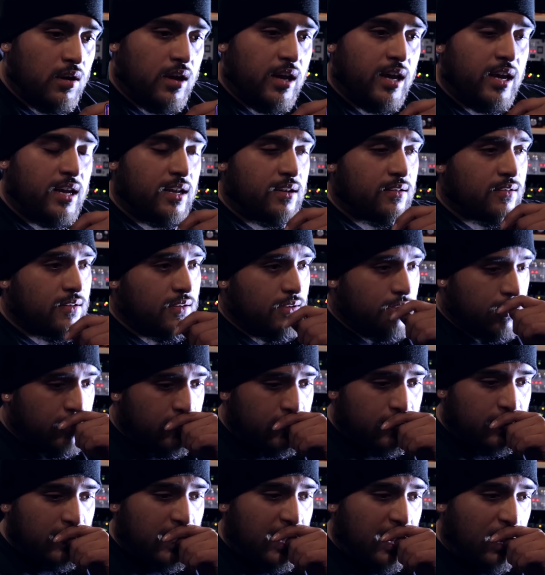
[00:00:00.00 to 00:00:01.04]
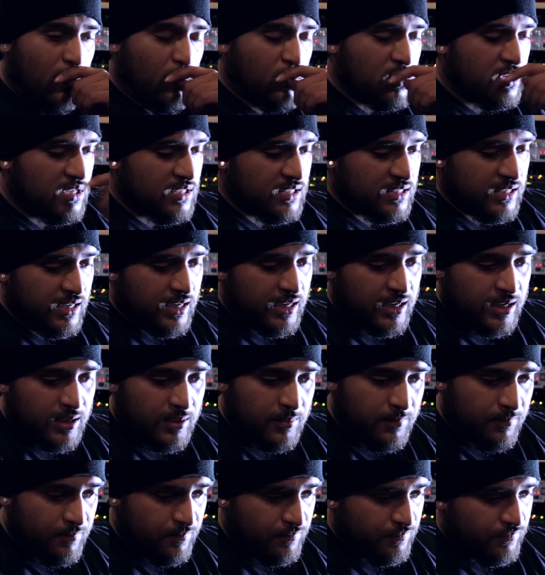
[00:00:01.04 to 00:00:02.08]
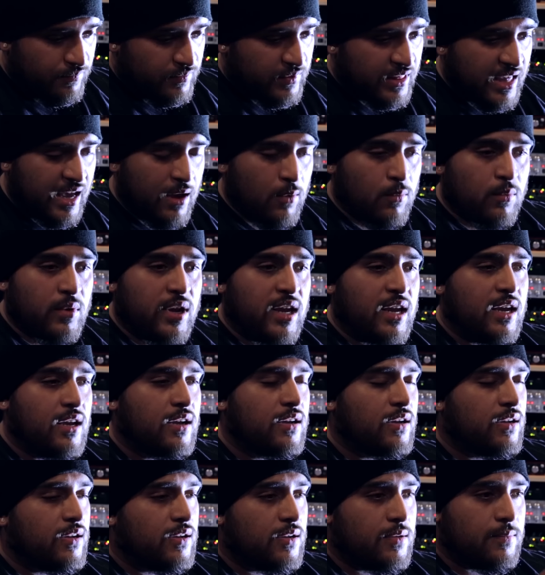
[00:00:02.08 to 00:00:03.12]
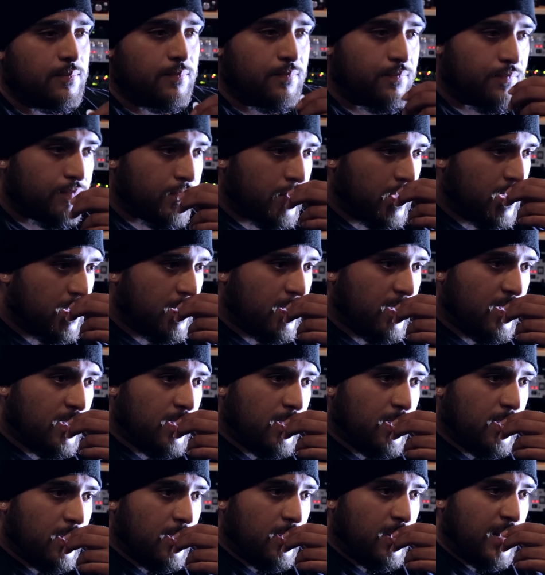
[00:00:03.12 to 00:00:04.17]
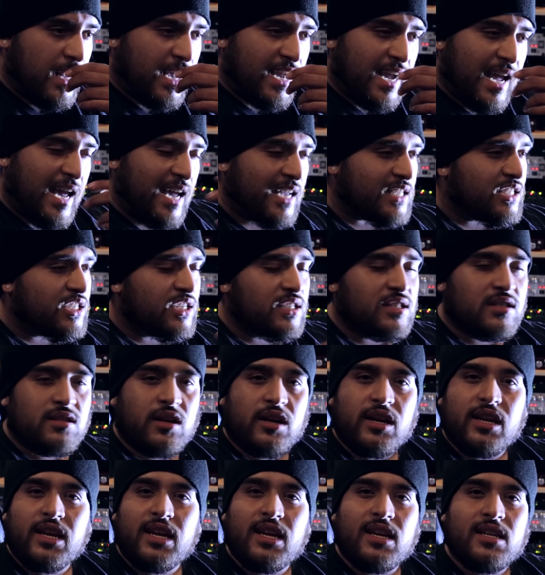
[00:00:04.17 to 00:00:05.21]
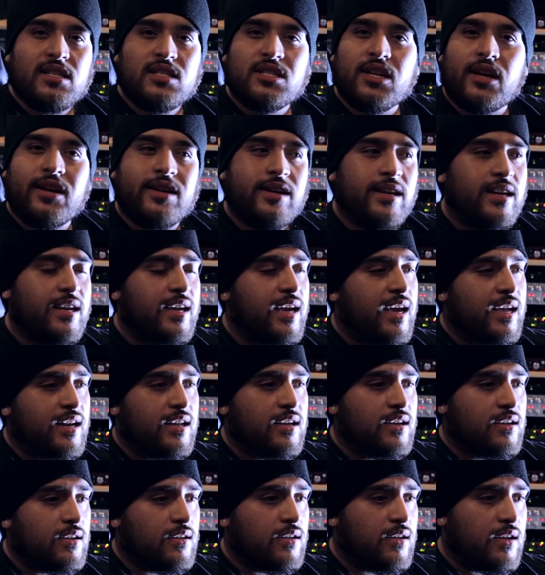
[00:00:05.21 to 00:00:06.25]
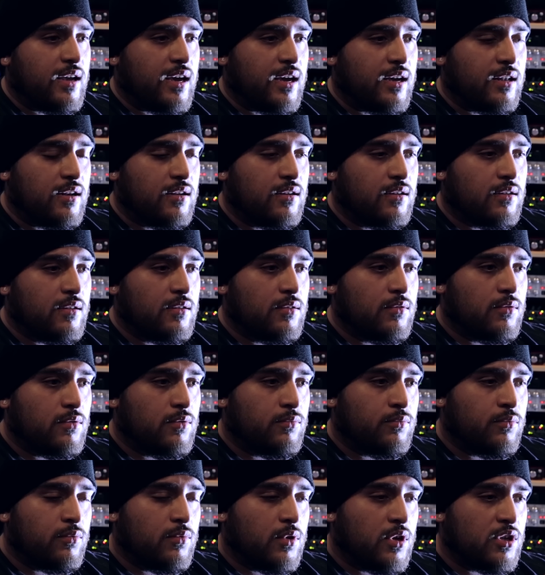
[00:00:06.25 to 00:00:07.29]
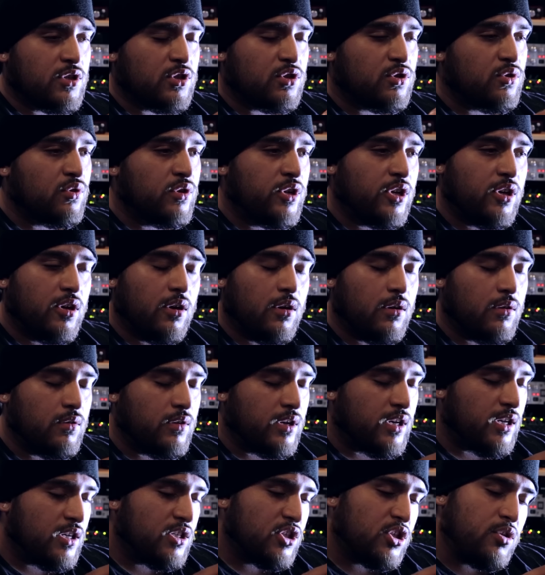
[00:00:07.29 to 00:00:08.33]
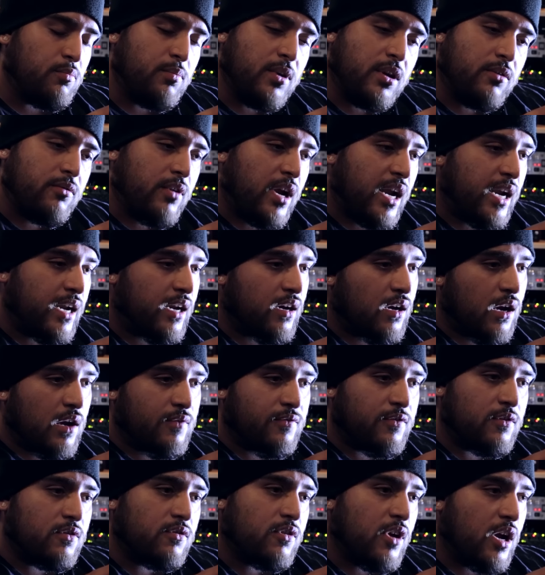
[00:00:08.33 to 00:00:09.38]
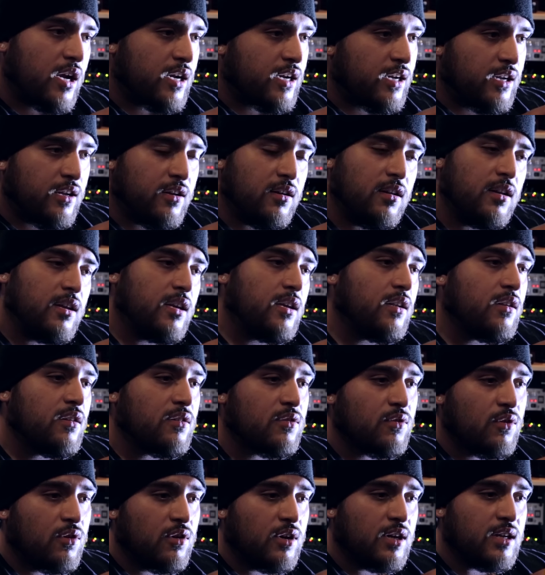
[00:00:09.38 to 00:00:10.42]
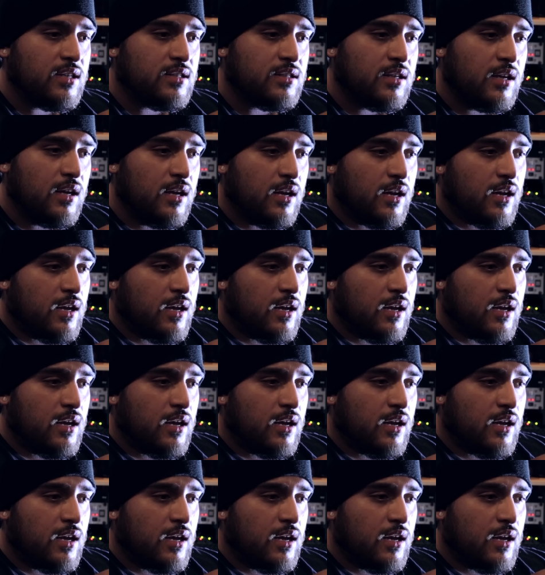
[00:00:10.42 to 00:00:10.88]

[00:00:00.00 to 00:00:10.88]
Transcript: And I want to say that week, uh, like I had just started interning at a at a, a studio and used to be right here off of Cockrell Hill in Illinois,